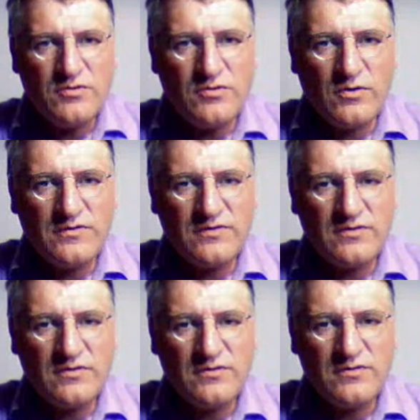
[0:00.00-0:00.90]

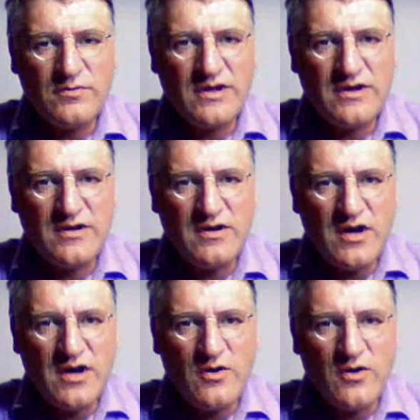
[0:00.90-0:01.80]
Tools. So we're gonna,
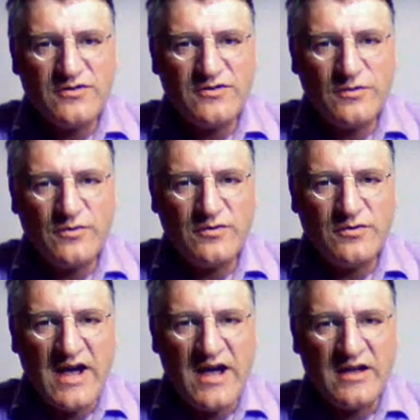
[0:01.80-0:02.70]
okay, so we
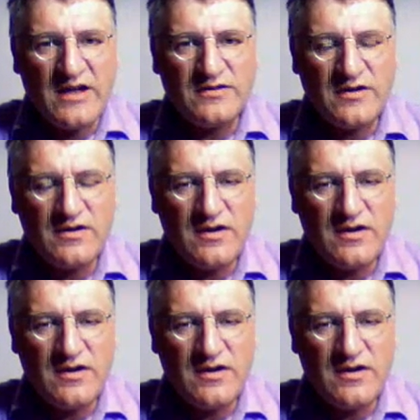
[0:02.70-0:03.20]
zoomed out.